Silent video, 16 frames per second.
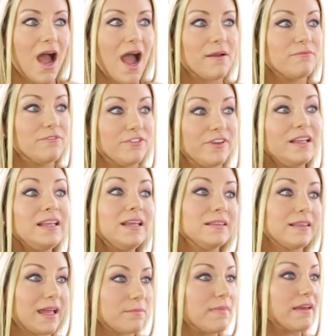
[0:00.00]
I'm
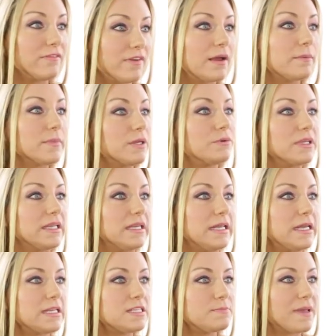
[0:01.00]
feeling like my family really
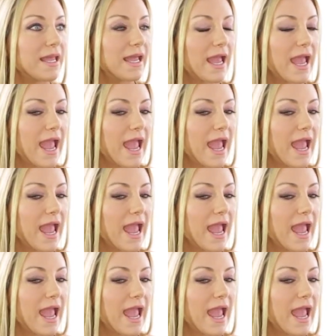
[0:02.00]
needs me.